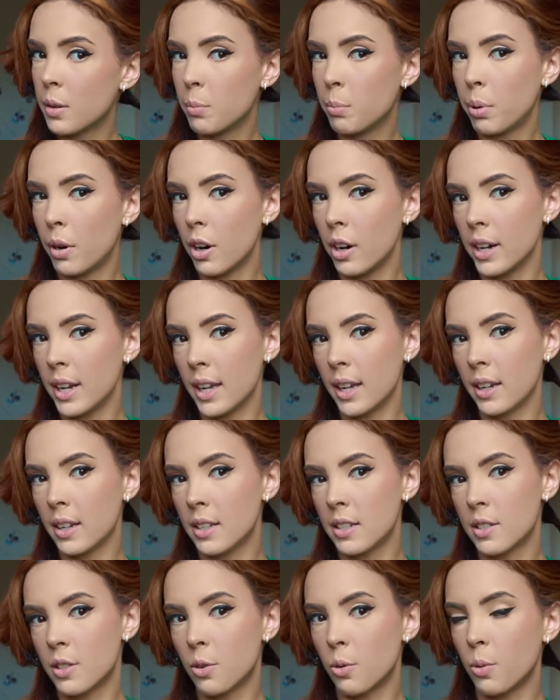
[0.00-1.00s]
parting
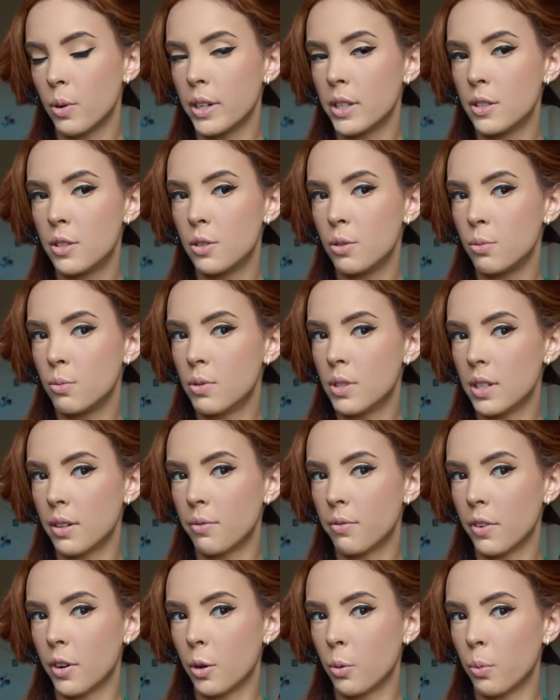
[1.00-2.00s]
is going to
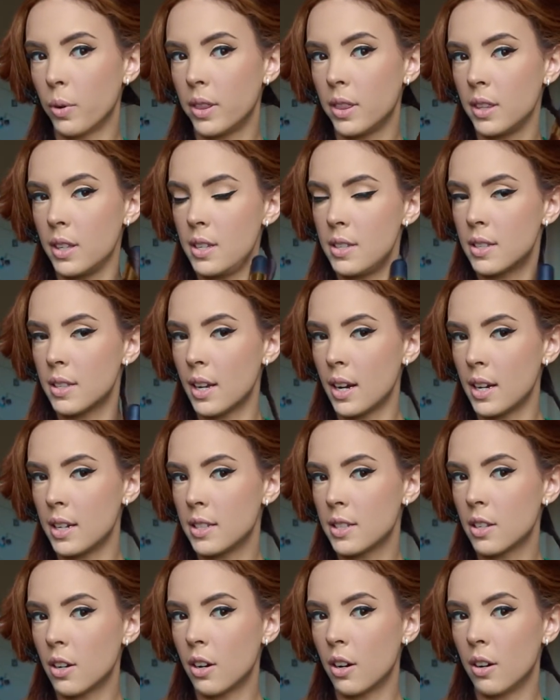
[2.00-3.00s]
differ with the
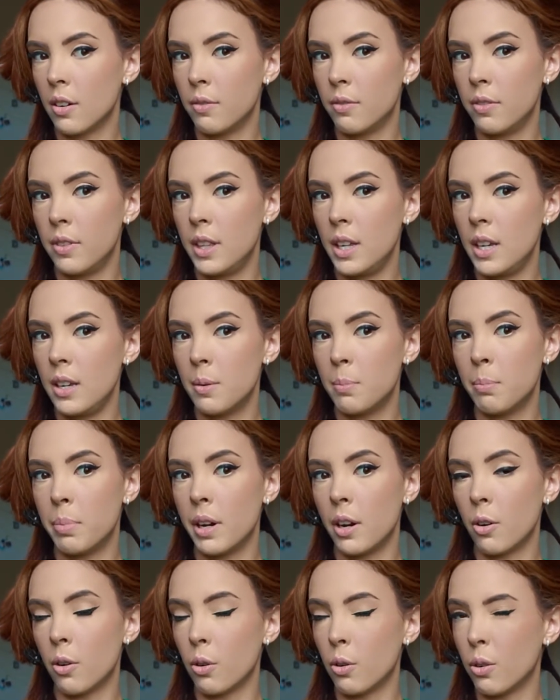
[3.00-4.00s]
size of the
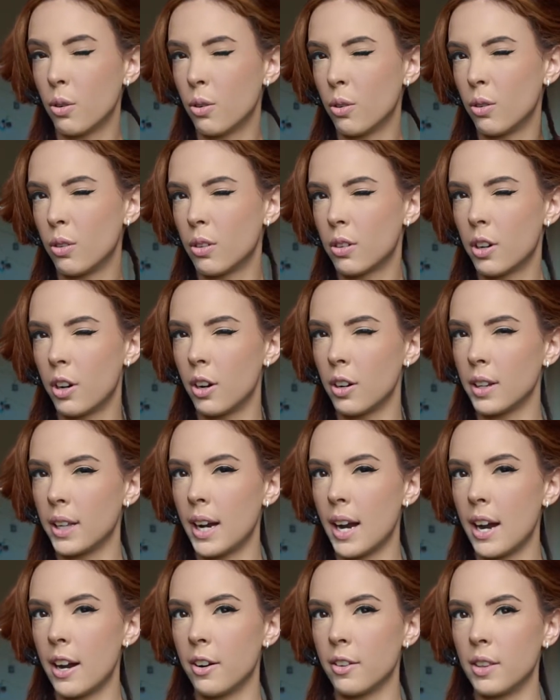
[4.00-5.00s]
barrel curling
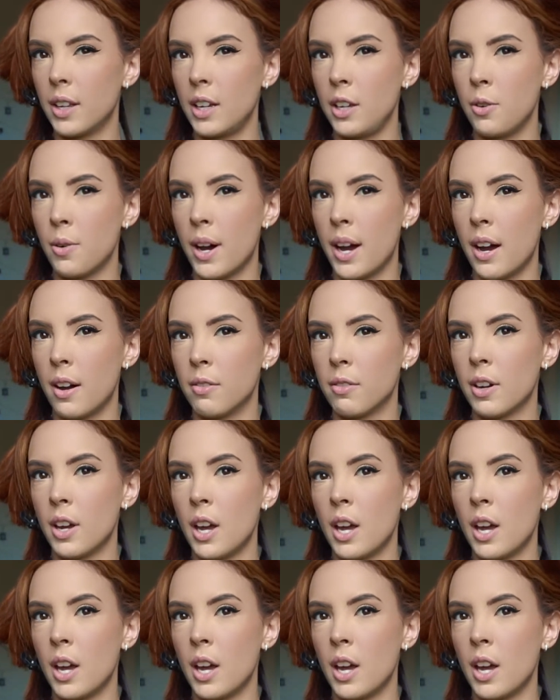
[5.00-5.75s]
iron that you have.